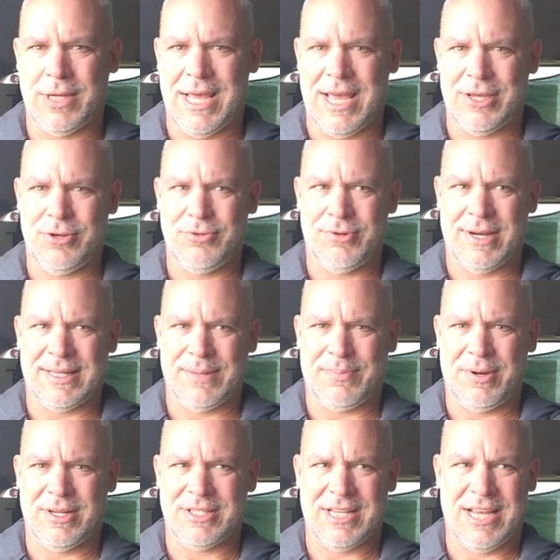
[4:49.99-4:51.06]
yeah, you drank the
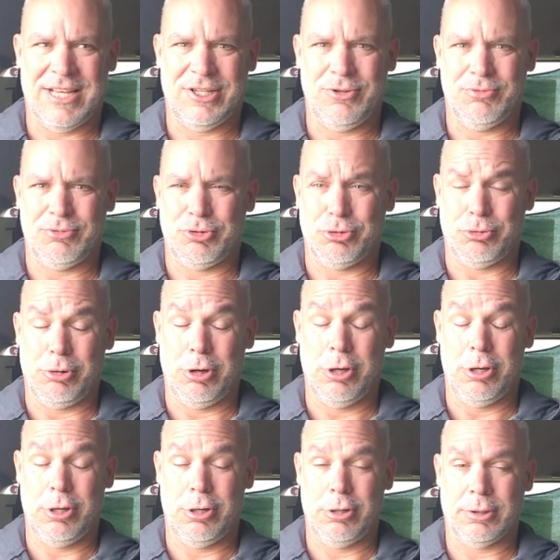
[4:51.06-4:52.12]
punch and you
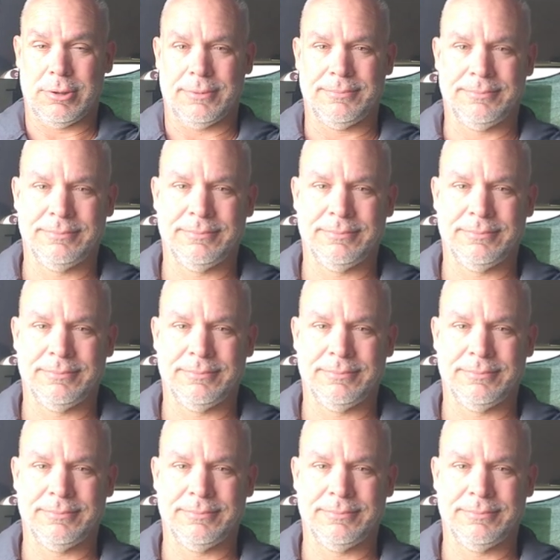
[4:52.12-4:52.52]
drunk.